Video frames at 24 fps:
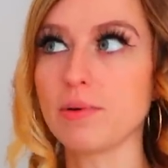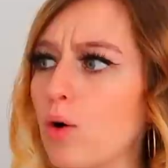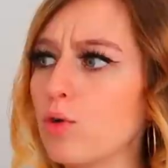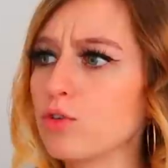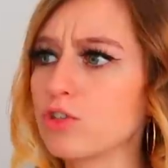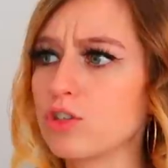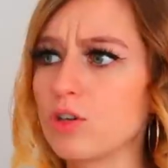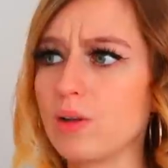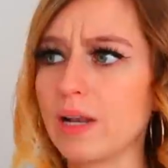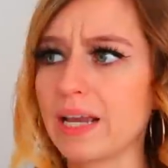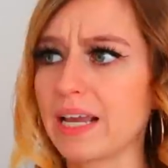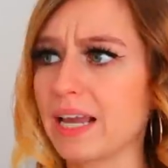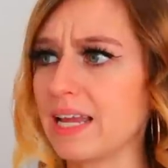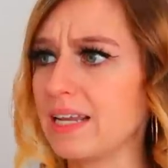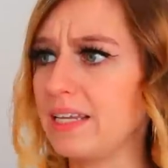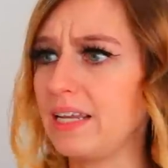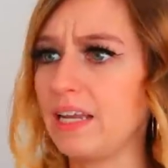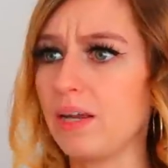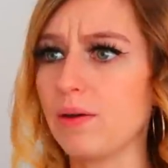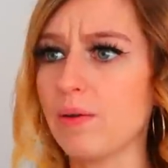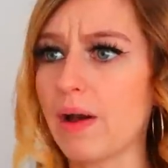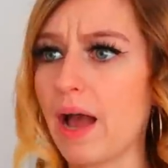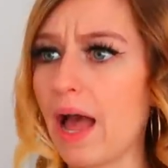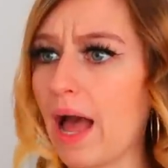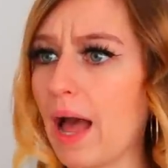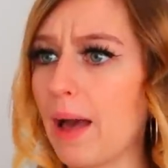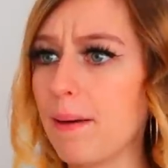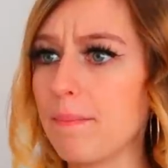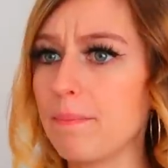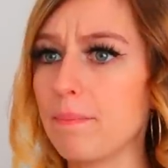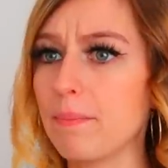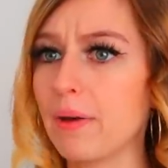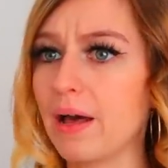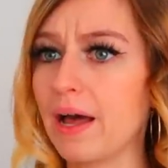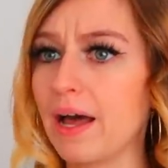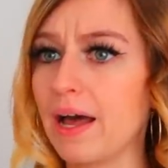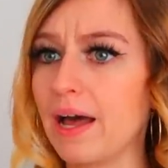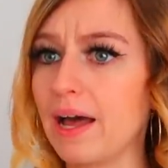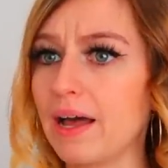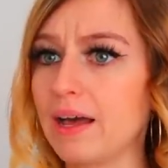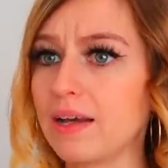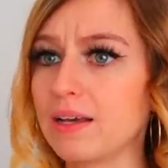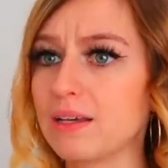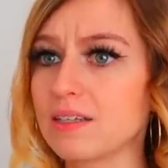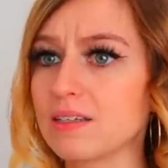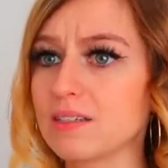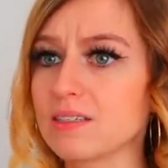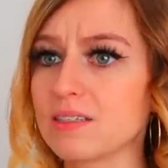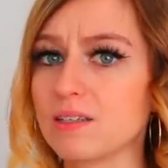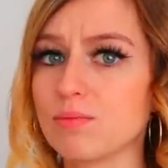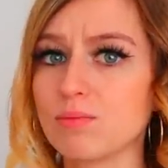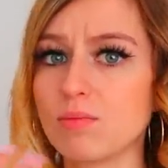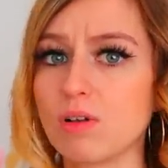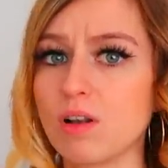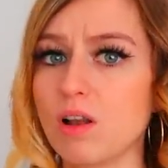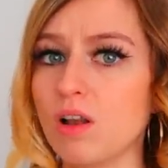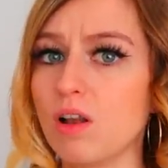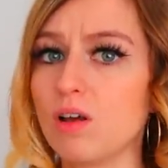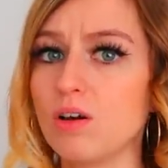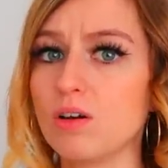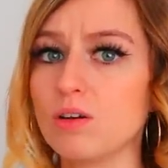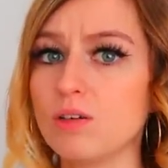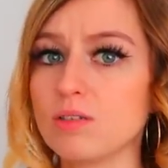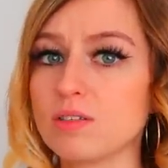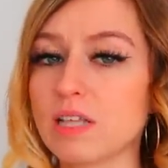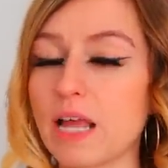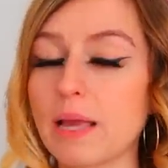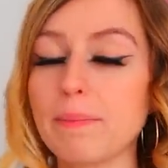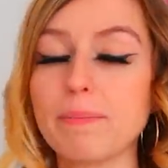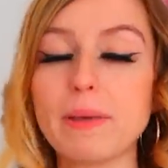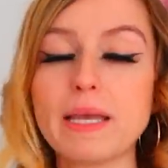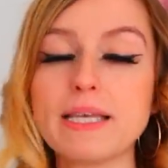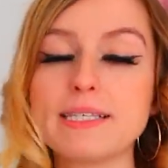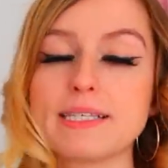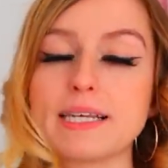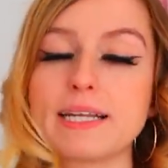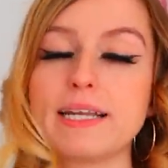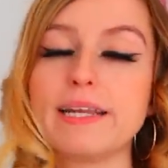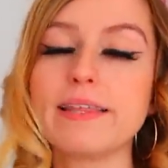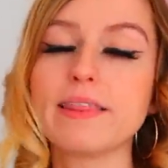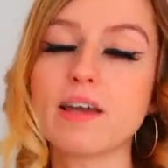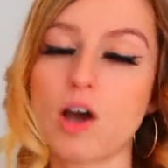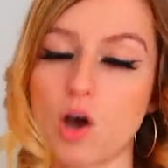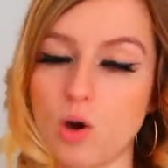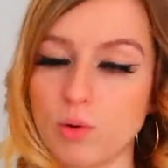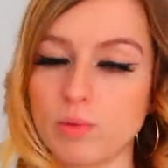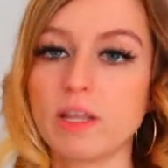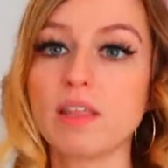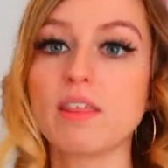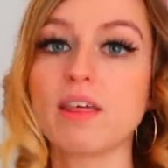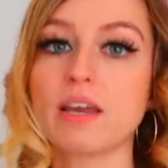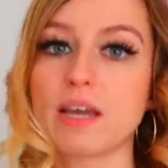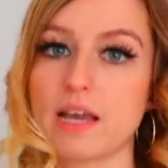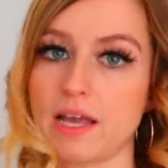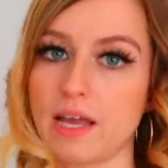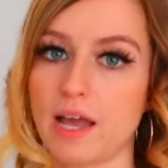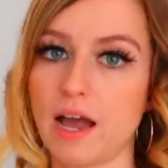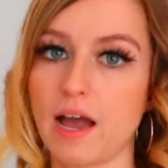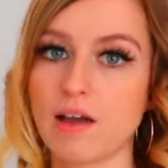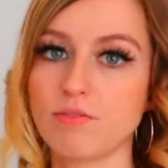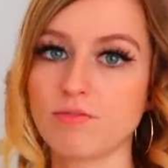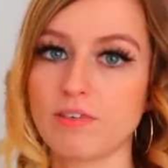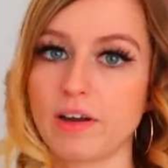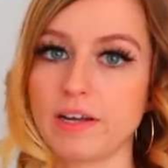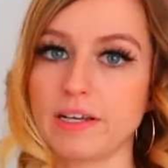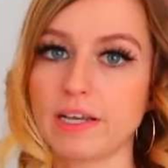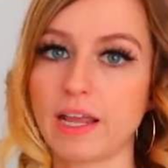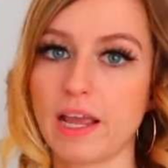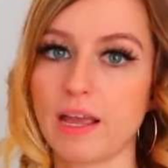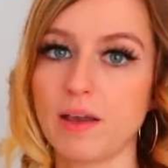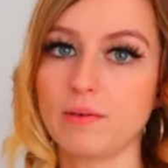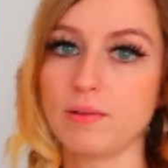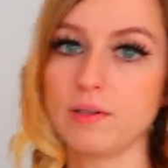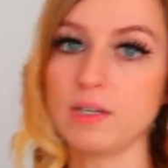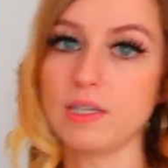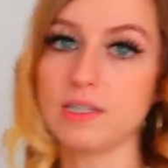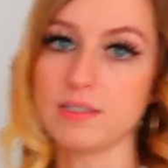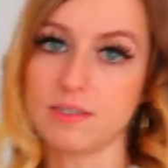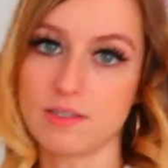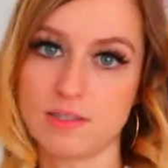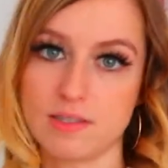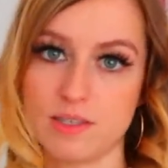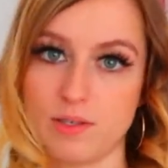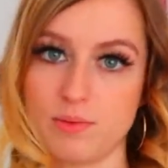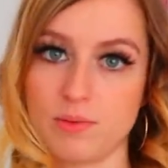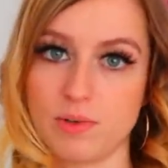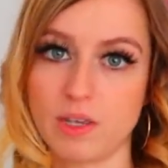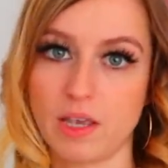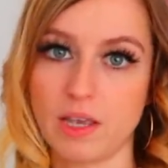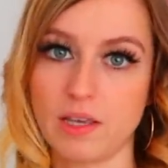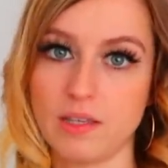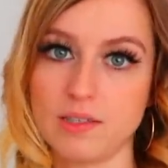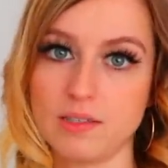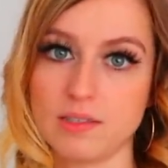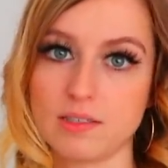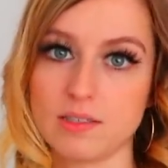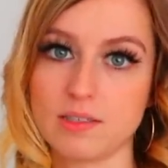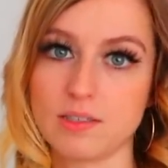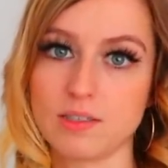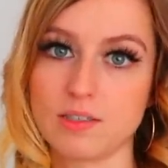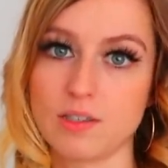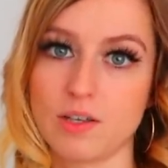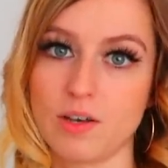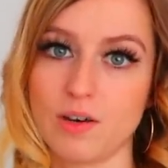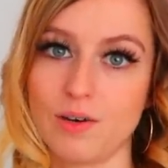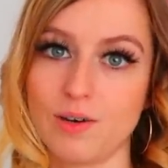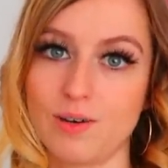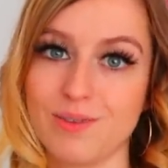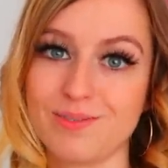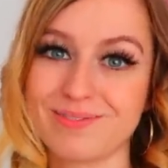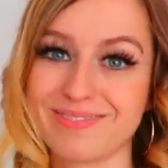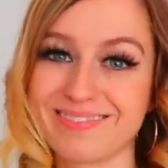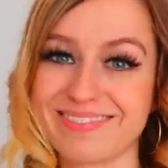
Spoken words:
Also like a new handbag, some clothes. Like, basically the only thing I have right now is a suitcase, so.